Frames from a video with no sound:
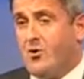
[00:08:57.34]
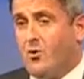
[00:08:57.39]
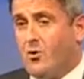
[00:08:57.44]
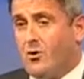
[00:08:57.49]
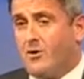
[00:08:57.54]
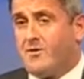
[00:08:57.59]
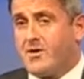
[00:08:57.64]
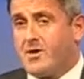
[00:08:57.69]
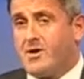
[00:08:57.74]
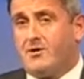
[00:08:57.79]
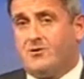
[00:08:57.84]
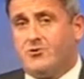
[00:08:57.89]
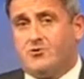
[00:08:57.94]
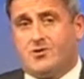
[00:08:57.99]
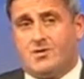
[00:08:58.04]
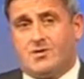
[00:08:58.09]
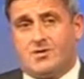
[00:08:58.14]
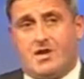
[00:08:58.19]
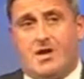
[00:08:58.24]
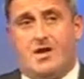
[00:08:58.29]
All of the
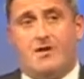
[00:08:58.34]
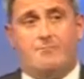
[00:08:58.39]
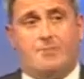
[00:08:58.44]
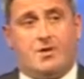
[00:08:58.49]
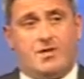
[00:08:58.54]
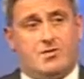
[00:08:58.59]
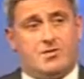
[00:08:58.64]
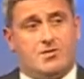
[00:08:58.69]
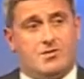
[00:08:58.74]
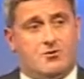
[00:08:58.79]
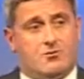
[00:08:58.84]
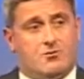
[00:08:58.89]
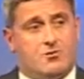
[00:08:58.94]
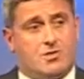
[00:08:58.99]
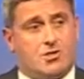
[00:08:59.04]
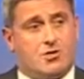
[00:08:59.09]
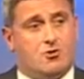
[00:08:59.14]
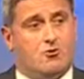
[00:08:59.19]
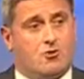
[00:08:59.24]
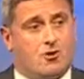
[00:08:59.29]
countries that I've been to
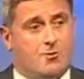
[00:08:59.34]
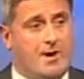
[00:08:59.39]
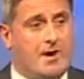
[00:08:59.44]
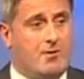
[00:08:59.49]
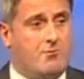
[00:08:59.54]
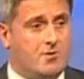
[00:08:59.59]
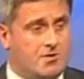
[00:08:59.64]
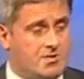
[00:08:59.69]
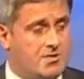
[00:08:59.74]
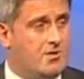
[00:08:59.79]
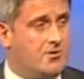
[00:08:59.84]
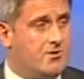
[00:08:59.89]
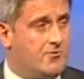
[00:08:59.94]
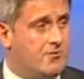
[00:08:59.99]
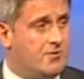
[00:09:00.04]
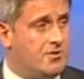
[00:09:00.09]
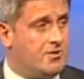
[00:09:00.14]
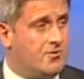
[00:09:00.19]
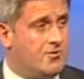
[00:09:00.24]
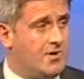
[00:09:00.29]
talk about what
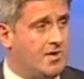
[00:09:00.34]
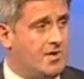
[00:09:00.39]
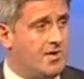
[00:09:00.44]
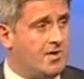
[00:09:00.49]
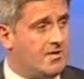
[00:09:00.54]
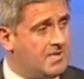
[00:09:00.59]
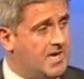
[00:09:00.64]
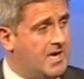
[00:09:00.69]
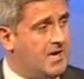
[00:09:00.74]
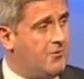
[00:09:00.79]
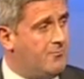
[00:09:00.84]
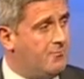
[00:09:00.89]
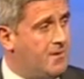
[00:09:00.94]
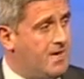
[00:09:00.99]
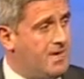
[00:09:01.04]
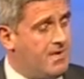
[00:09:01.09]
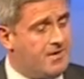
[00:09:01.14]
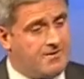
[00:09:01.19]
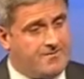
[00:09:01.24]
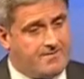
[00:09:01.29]
soccer are doing tell
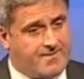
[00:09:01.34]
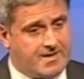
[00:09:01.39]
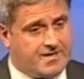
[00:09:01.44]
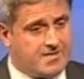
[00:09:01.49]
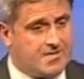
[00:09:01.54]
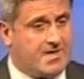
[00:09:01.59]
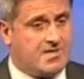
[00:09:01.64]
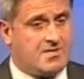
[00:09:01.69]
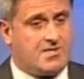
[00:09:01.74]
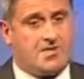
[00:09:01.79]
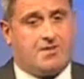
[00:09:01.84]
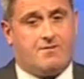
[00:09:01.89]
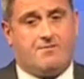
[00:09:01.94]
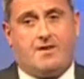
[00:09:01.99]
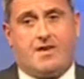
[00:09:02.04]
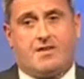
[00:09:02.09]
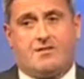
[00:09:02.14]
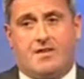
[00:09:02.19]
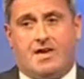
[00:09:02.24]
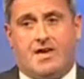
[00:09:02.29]
me the fantastic
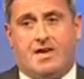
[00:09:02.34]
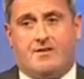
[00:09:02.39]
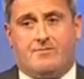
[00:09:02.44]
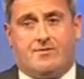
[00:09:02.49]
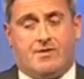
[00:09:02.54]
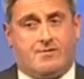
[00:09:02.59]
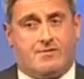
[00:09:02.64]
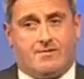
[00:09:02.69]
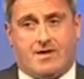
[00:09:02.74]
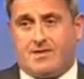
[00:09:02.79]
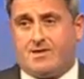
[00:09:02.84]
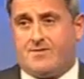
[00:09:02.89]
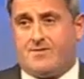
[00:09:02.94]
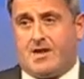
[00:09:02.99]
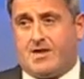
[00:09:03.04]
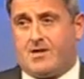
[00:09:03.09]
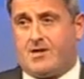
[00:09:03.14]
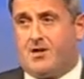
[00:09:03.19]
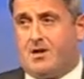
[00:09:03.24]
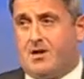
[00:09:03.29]
effect they have. The effect they've
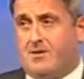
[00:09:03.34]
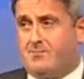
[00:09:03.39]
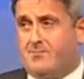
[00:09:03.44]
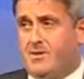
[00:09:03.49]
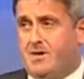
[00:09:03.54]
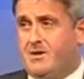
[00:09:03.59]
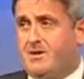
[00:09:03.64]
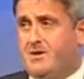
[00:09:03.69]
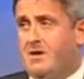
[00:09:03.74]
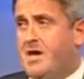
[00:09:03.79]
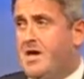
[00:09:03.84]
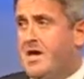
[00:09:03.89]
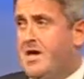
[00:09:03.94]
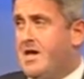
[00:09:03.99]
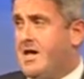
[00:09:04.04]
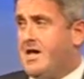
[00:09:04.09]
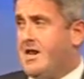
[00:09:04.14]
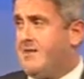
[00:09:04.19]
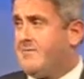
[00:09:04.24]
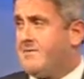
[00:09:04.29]
had in Colombia,
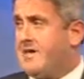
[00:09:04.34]
in